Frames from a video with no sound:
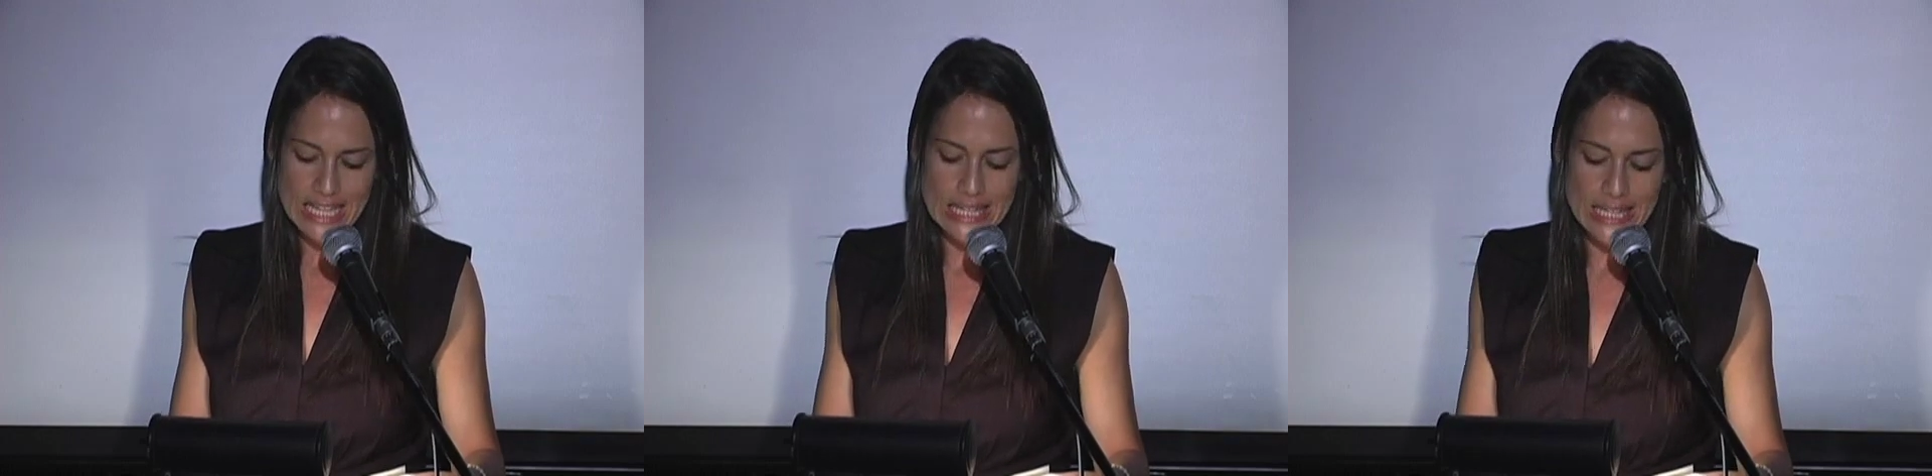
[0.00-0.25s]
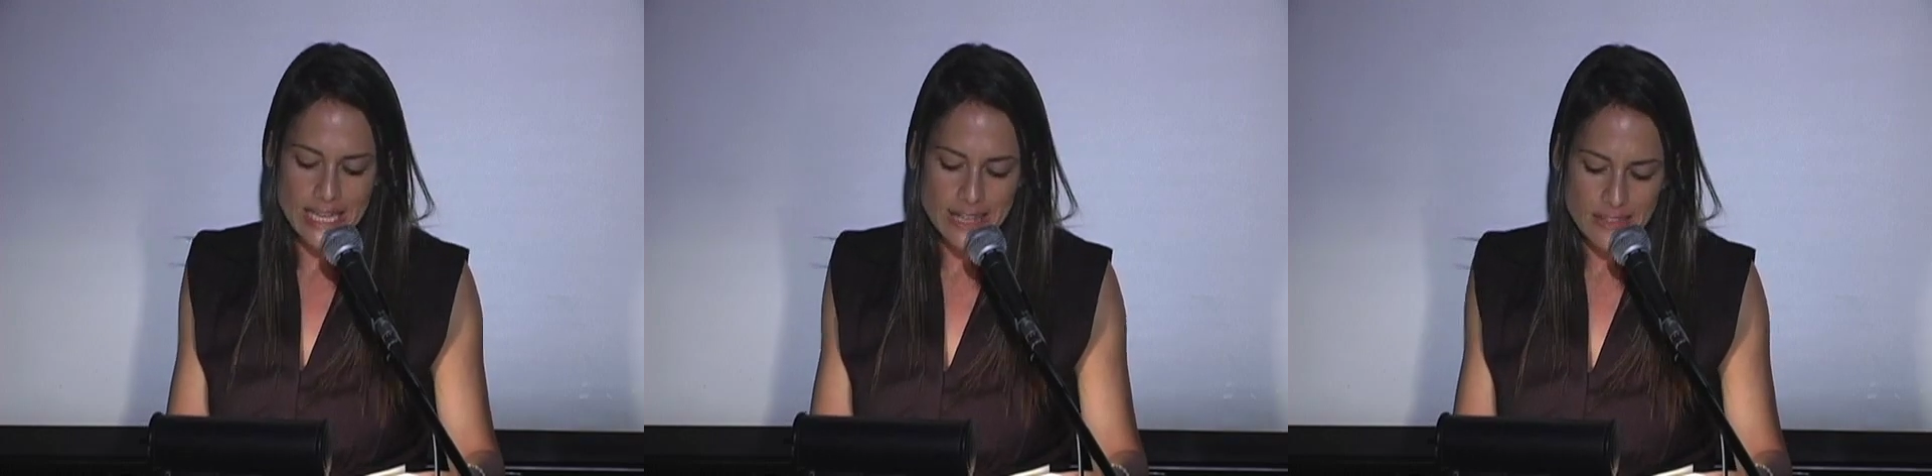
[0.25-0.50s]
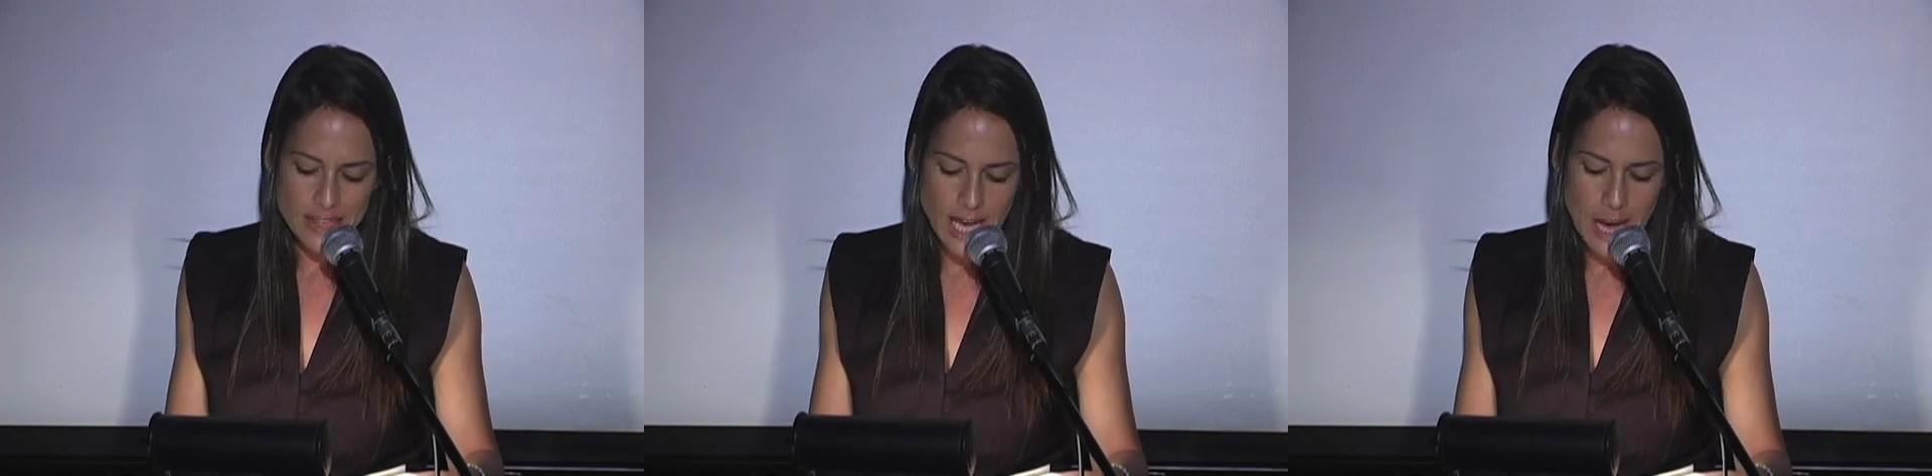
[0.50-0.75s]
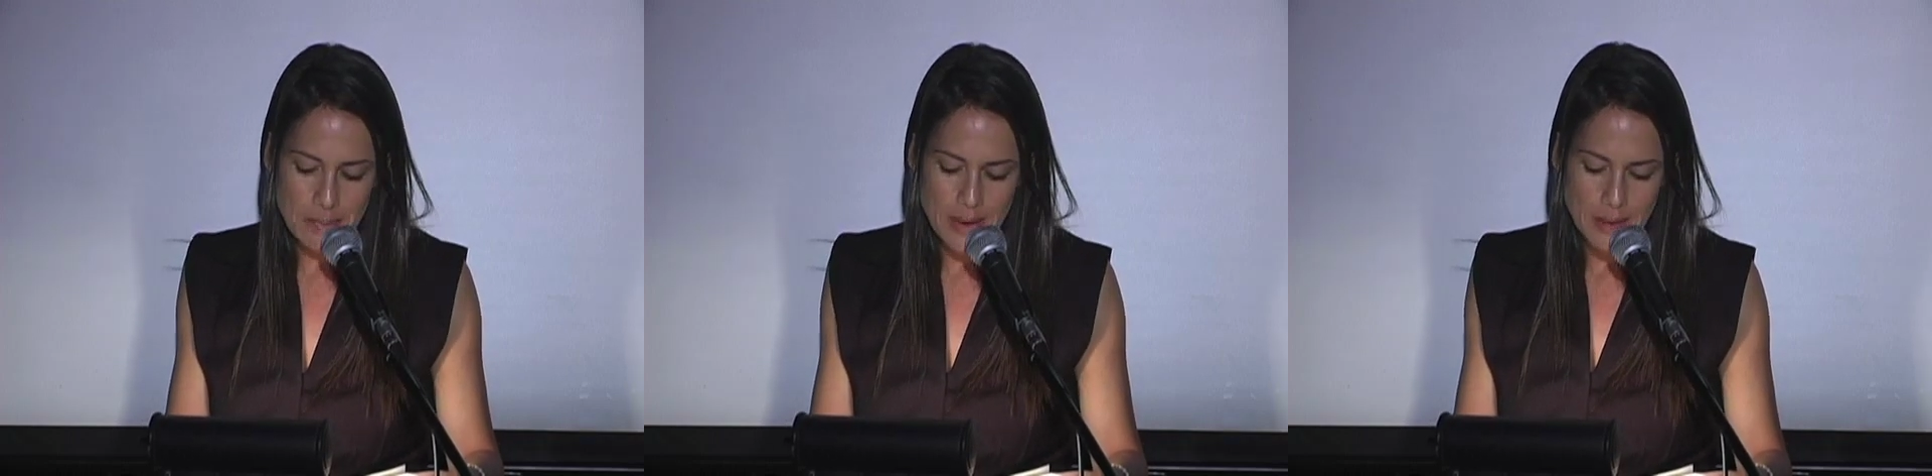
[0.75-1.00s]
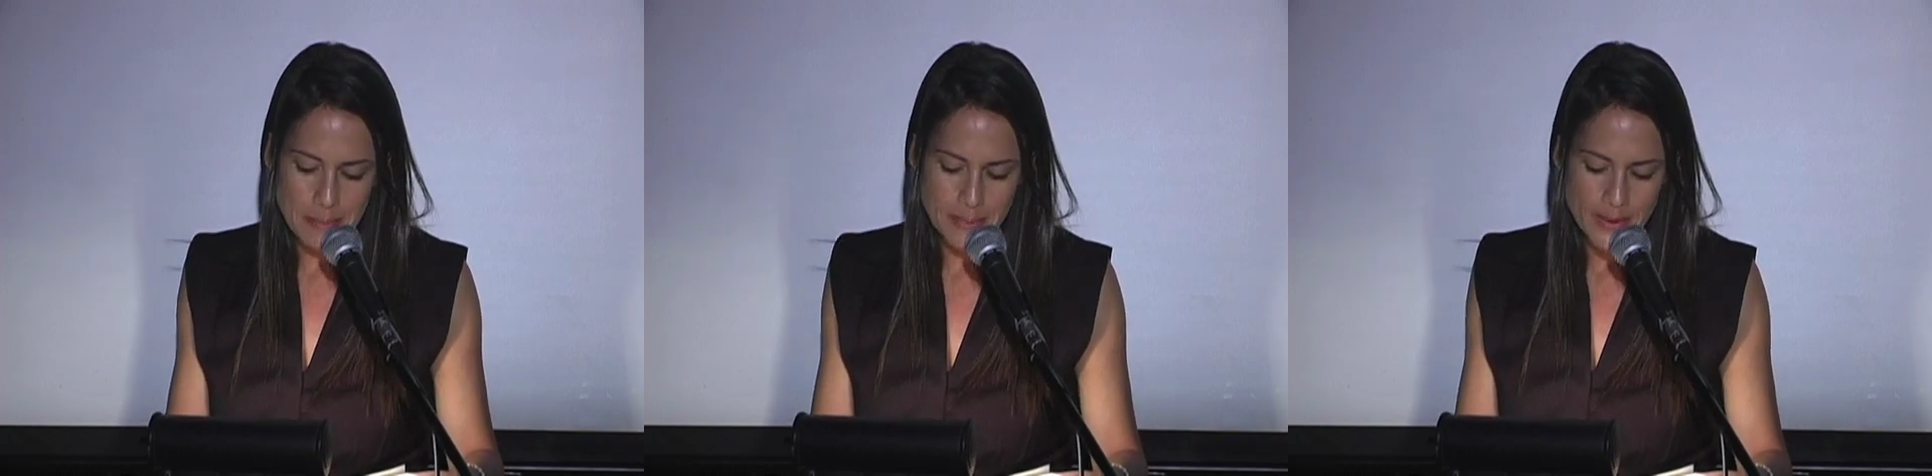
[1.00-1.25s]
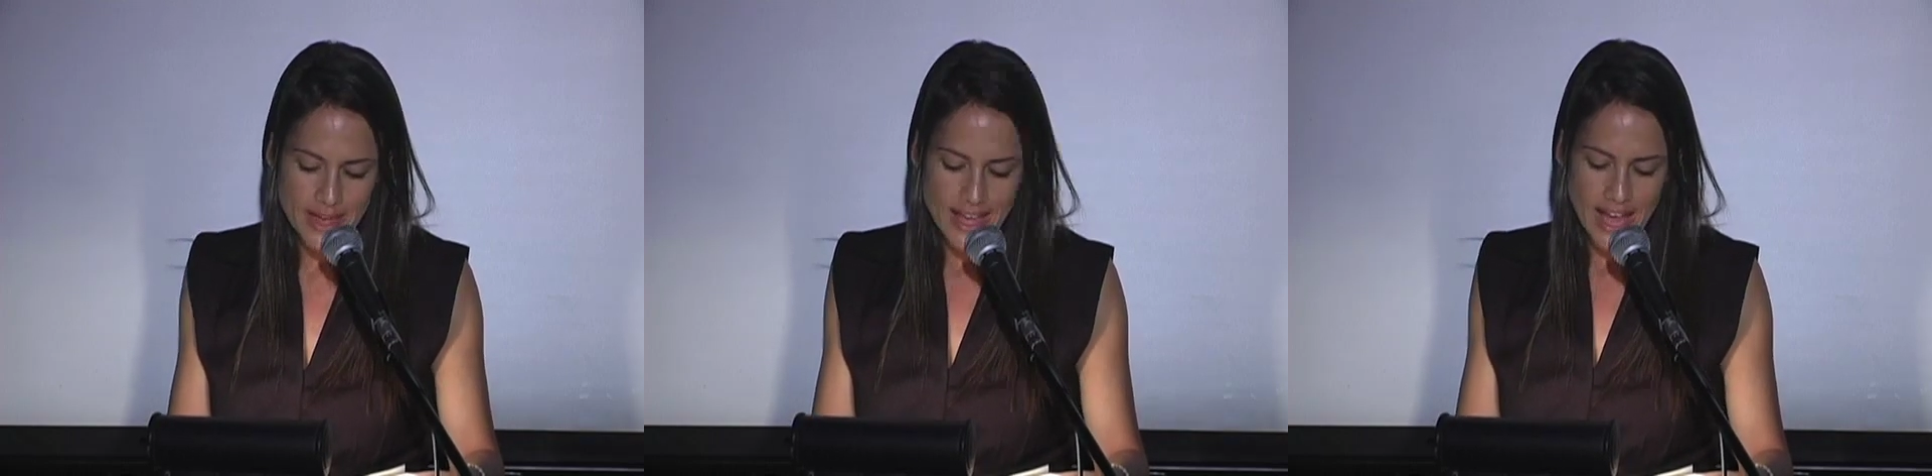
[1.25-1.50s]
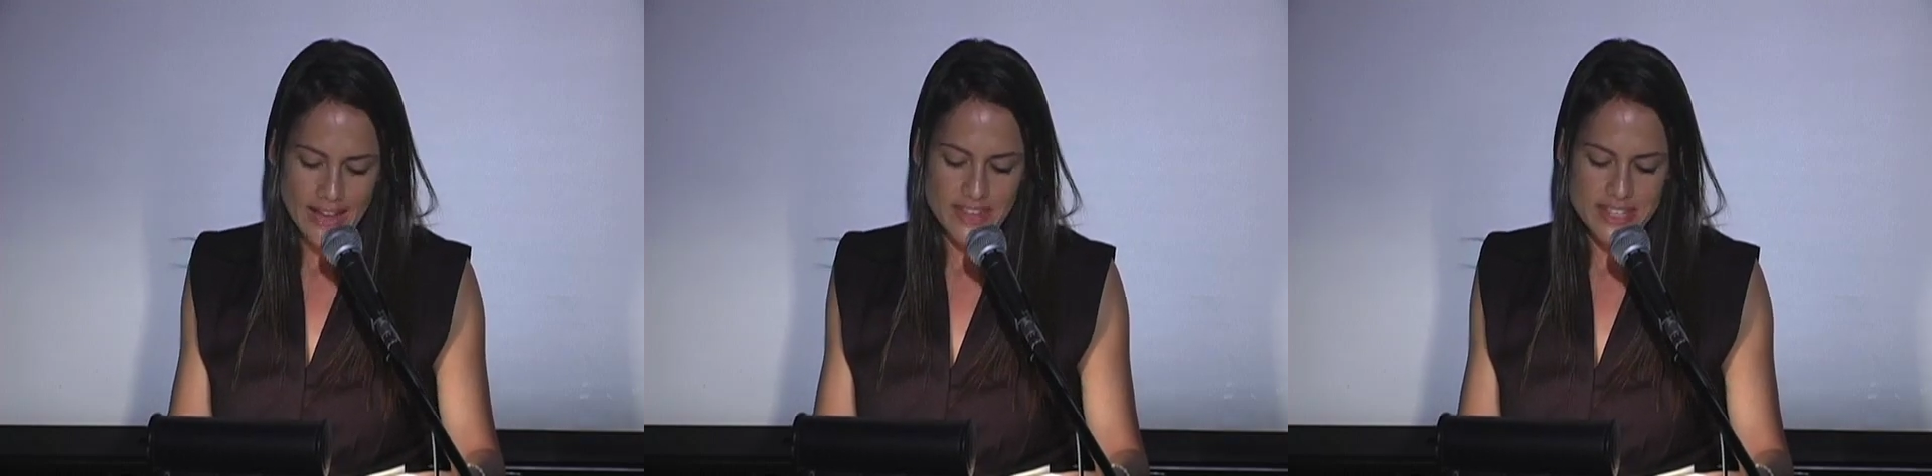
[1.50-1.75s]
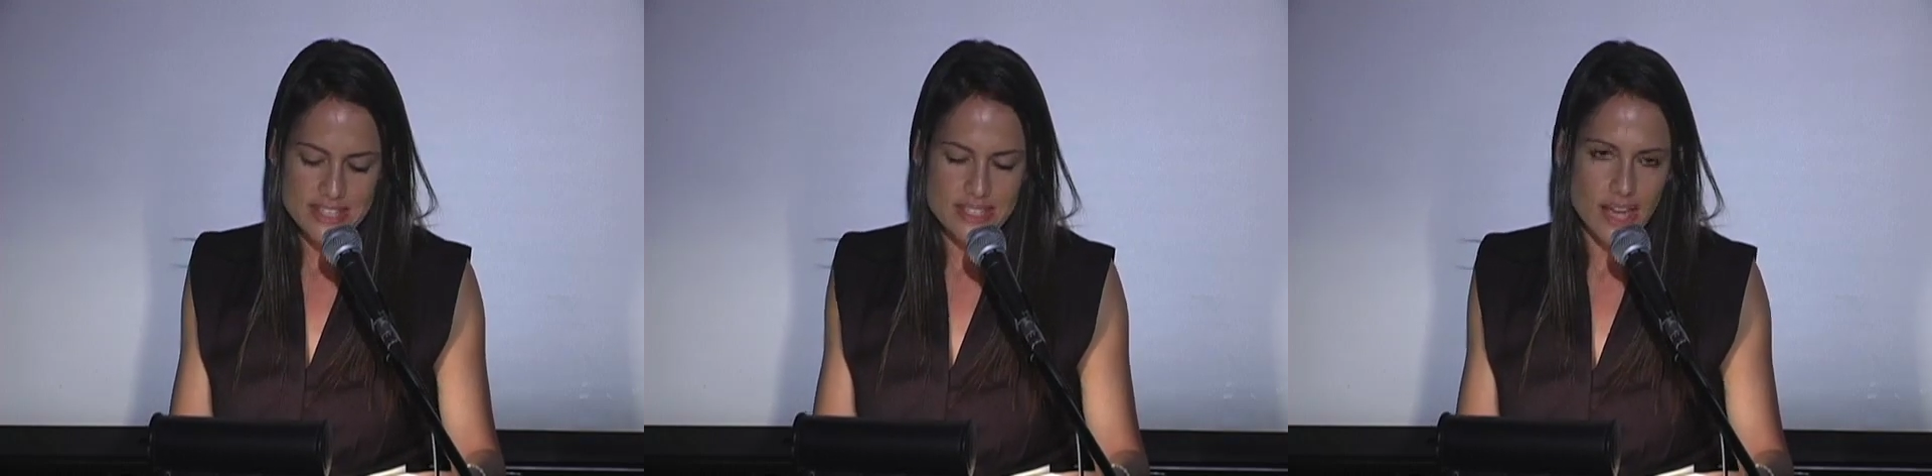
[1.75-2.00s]
lick the cum up and
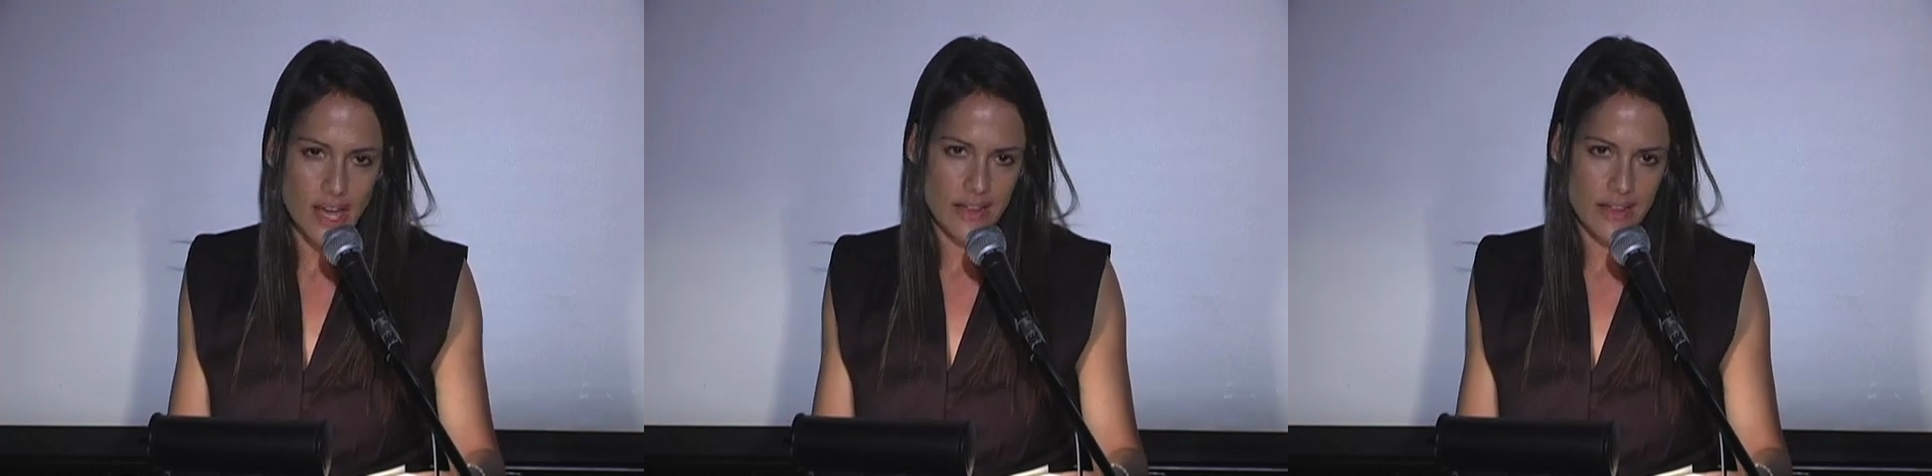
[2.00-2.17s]
then suck